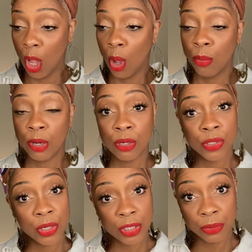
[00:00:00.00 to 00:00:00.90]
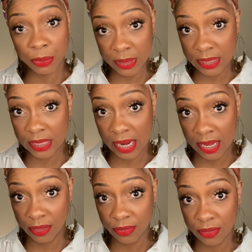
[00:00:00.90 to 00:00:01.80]
But you start to rinse it
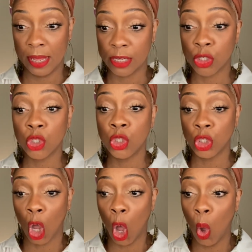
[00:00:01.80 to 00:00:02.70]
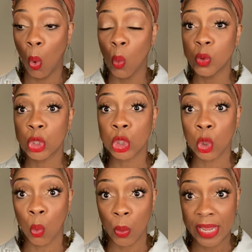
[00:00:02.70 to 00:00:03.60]
out, it's so
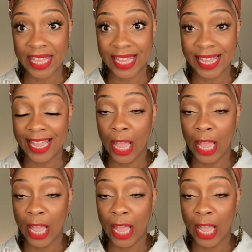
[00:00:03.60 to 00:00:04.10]
squeaky,